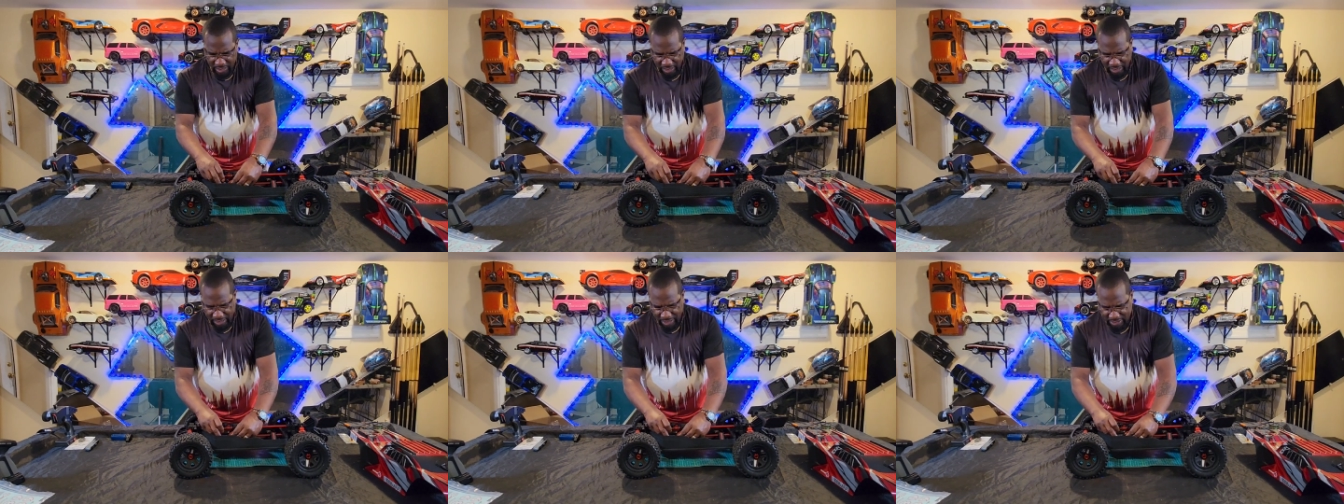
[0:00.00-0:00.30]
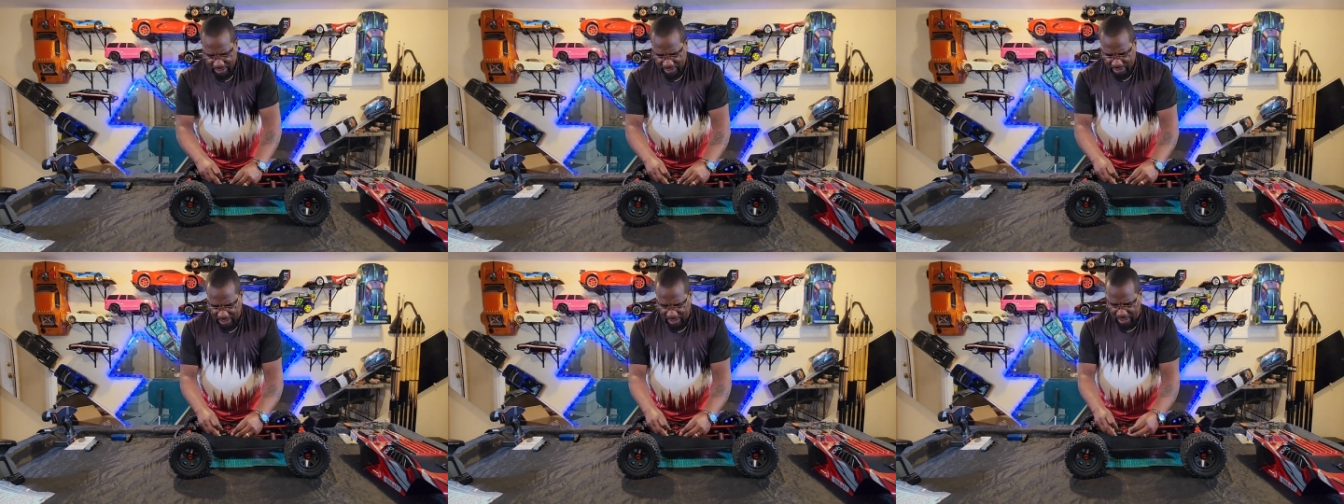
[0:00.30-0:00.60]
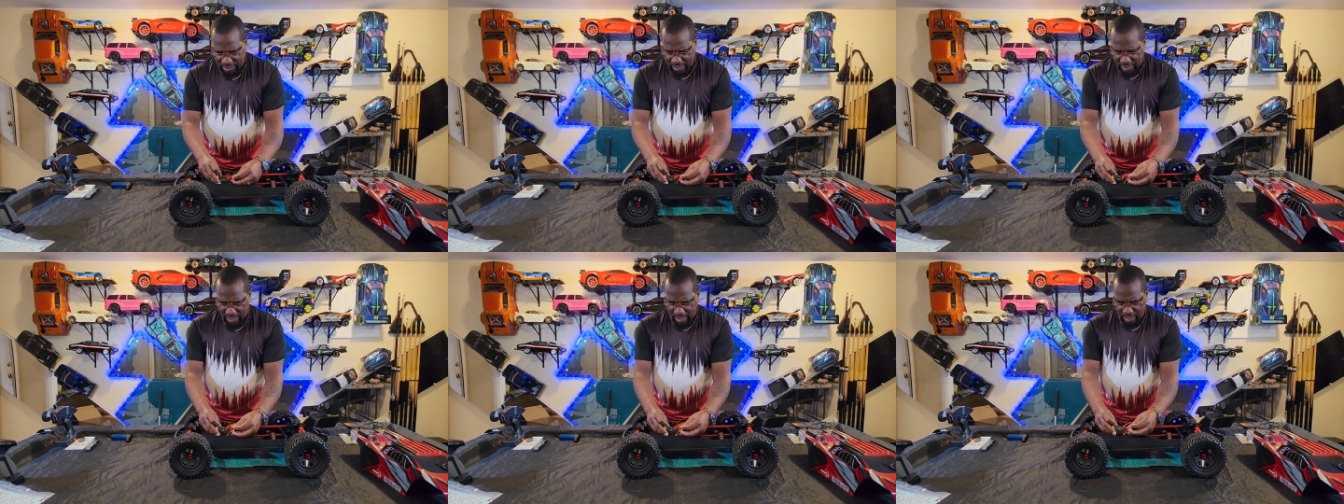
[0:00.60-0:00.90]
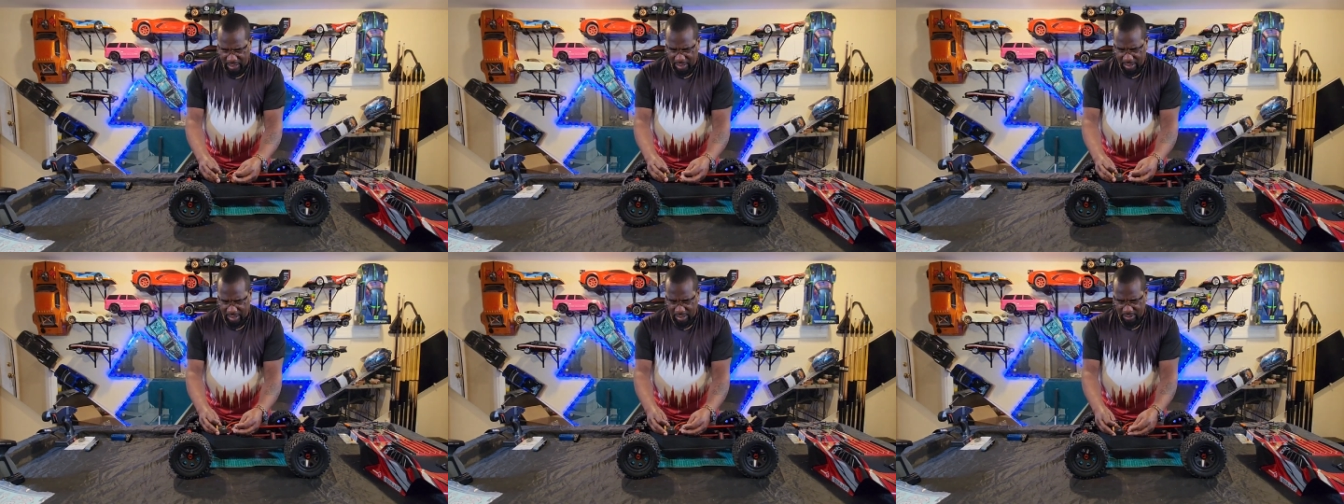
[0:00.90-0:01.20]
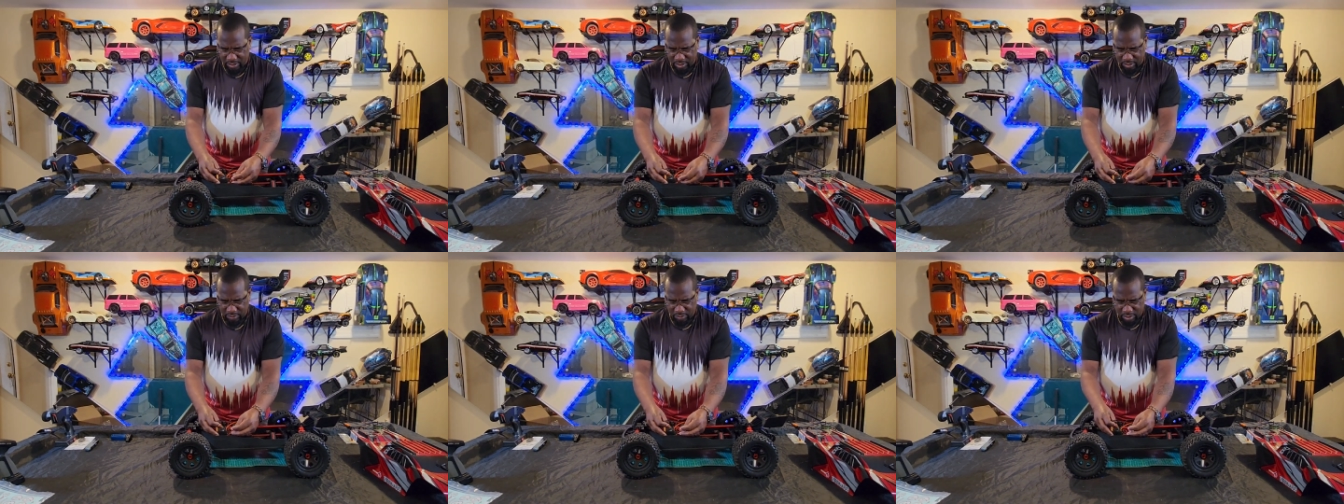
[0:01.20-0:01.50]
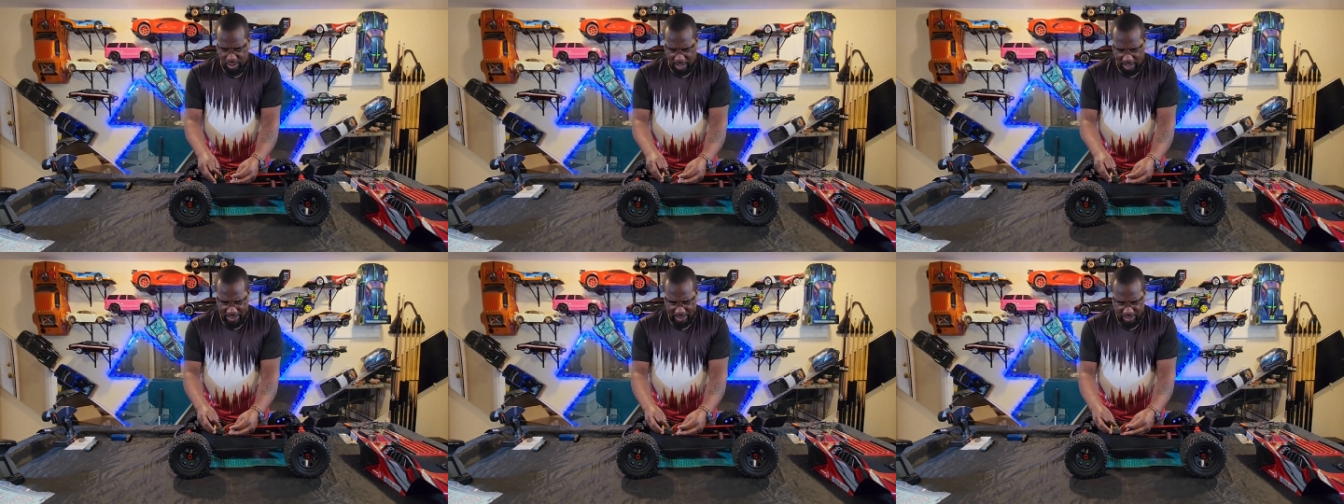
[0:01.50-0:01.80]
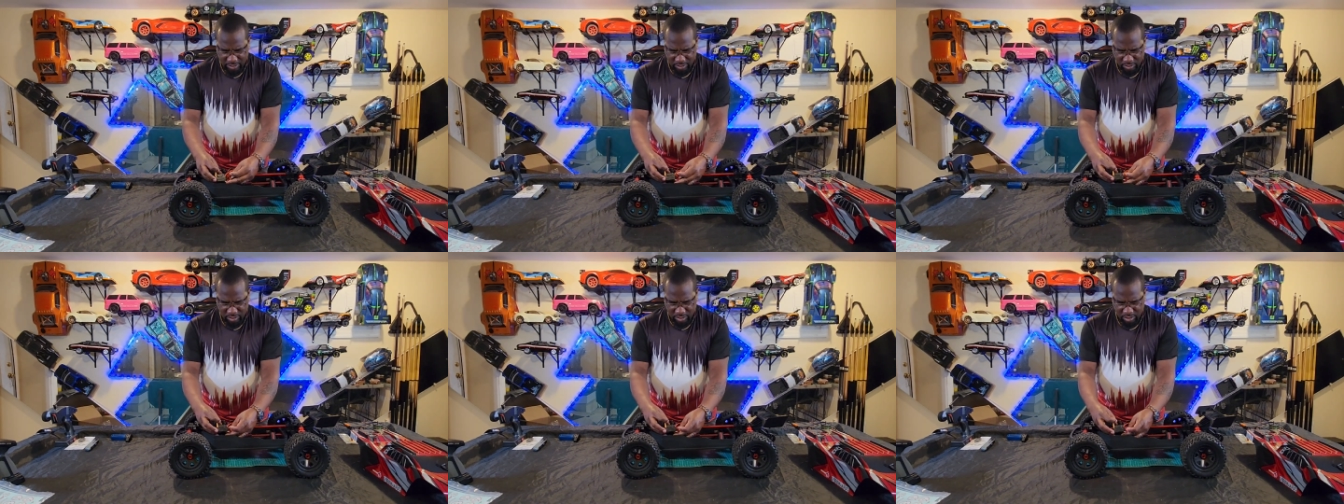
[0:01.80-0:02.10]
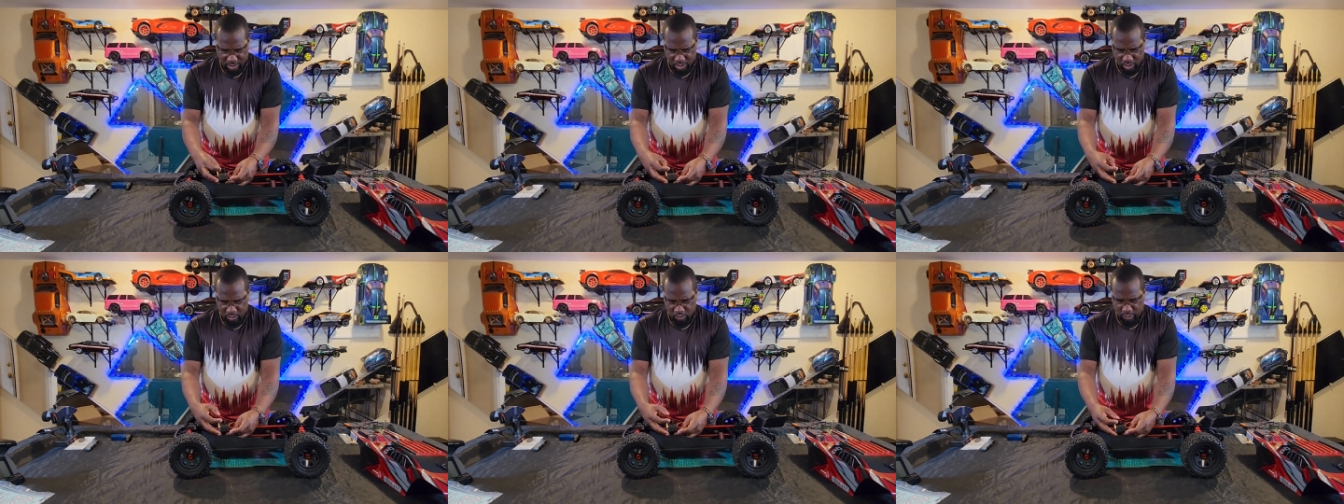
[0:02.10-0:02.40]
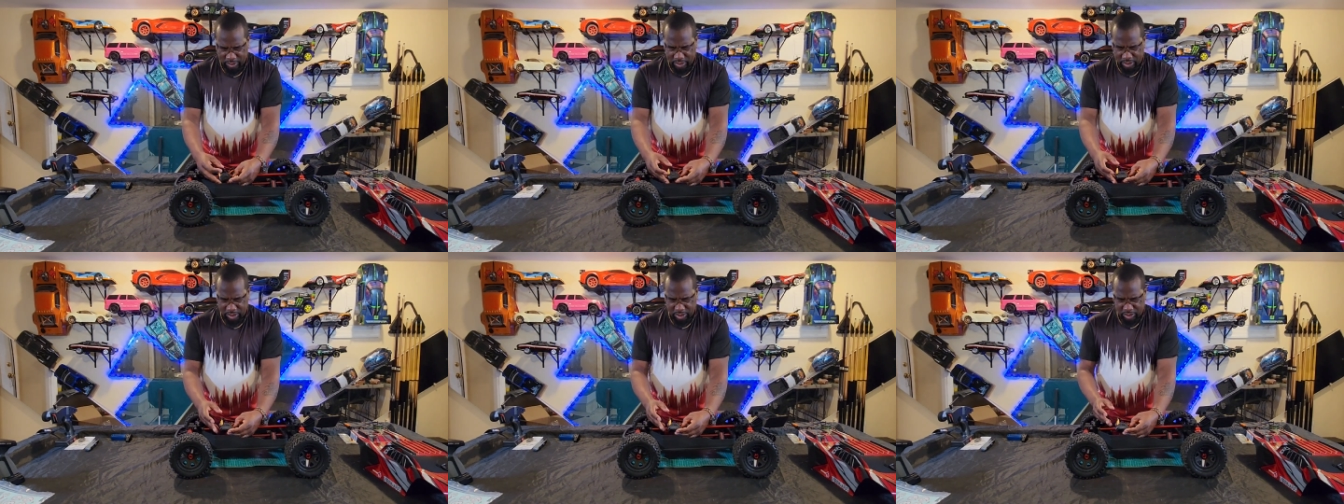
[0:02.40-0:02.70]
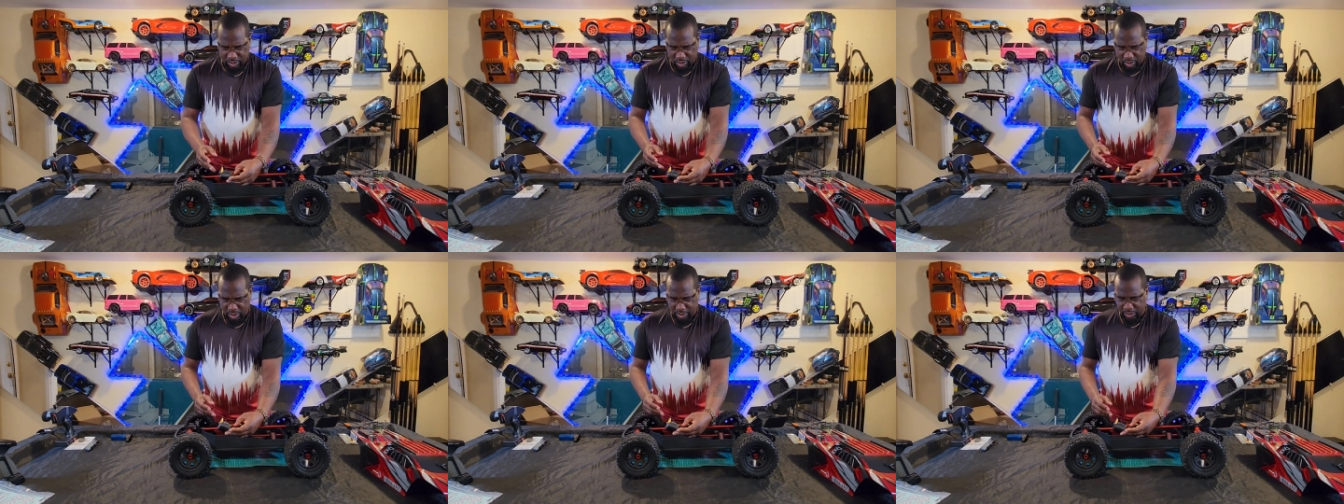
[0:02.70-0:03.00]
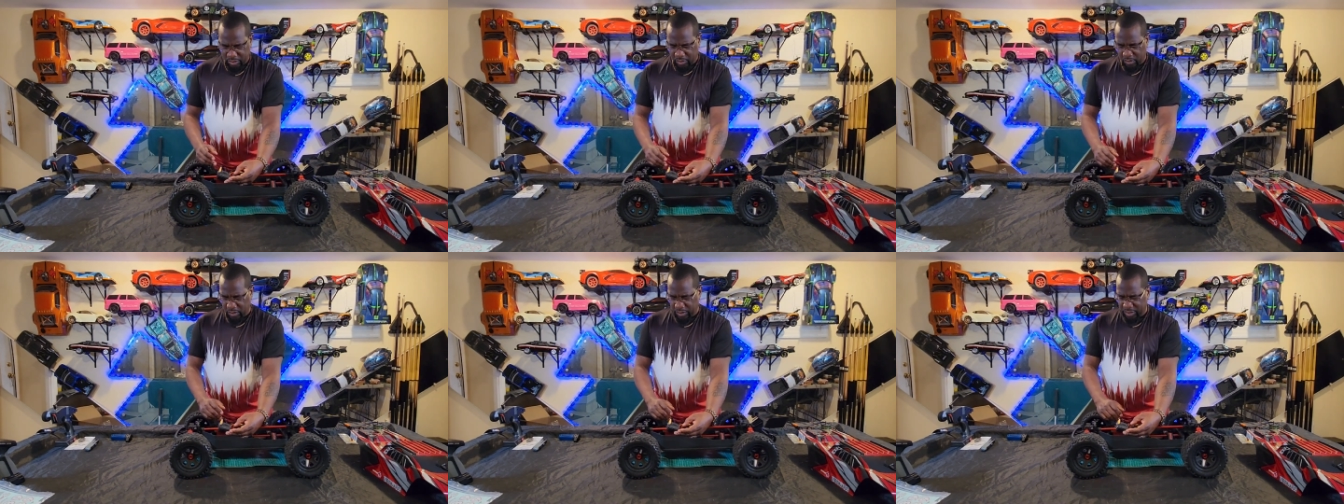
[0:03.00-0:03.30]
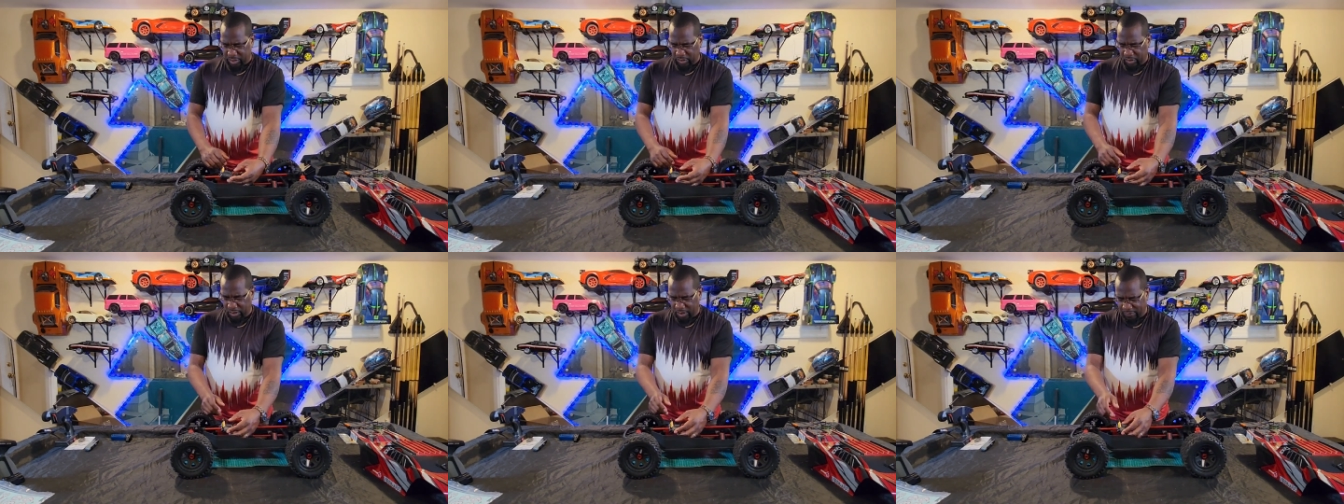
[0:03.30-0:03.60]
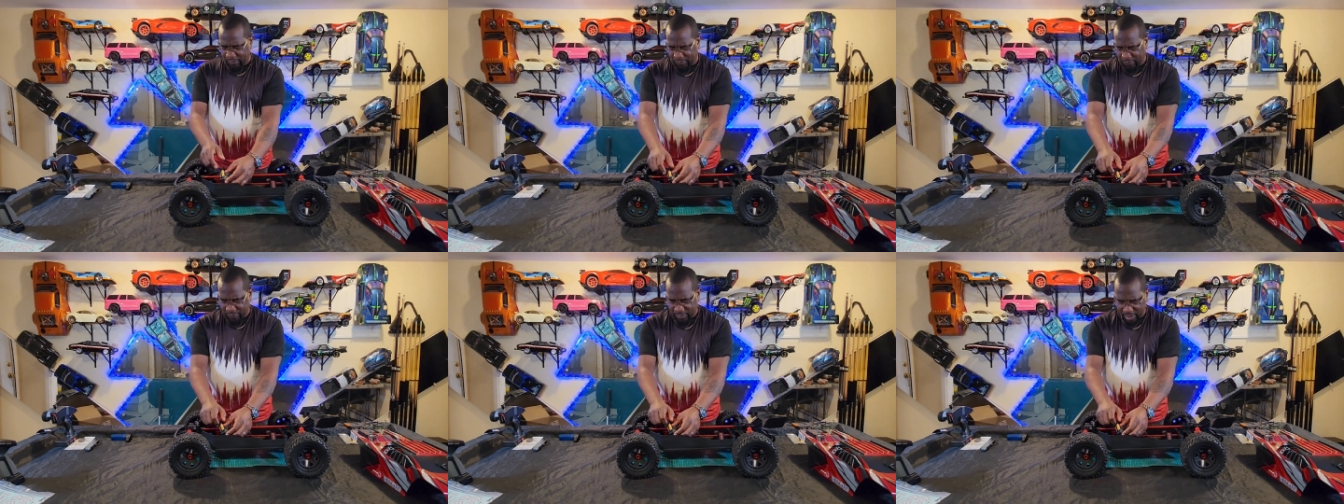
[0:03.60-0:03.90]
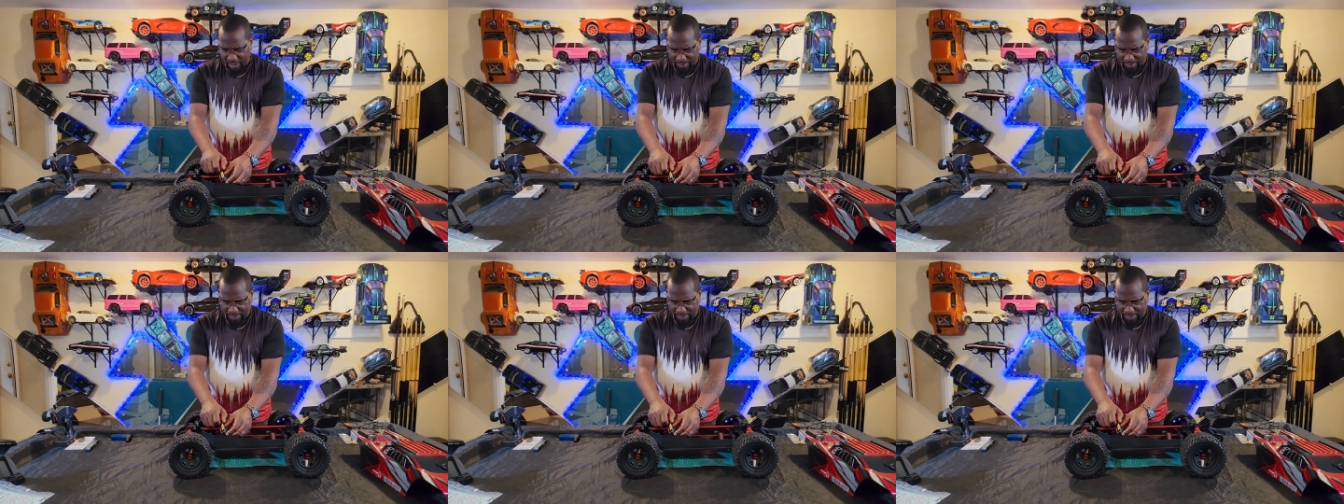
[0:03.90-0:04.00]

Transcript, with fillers: ESC and the uh, lights, the switch to turn it on and off.